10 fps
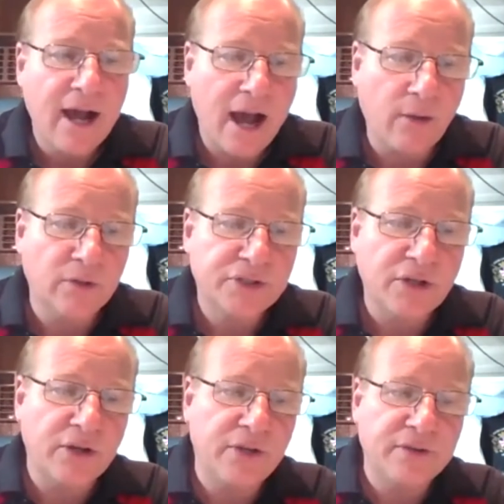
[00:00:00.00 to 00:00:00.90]
I will
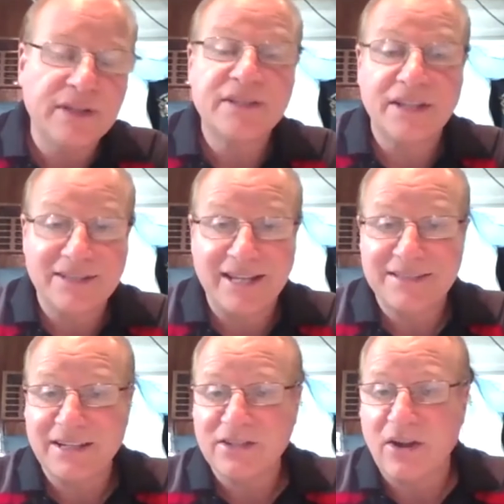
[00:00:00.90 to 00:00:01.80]
show you the
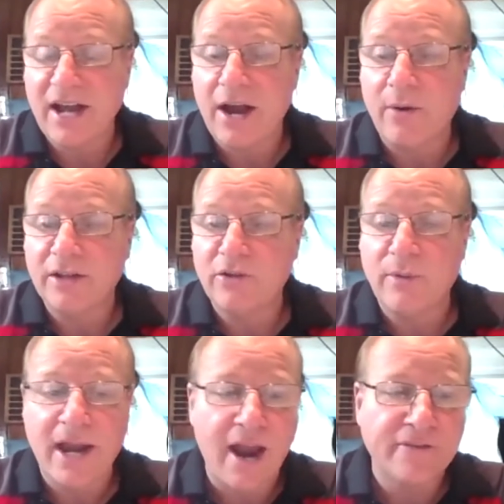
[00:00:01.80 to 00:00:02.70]
statistics on how I do
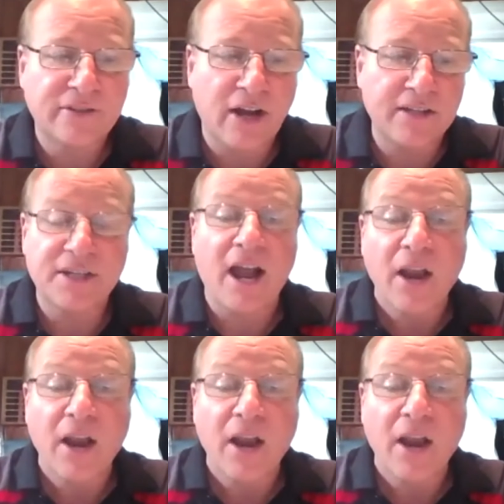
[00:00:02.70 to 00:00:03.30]
my advertising.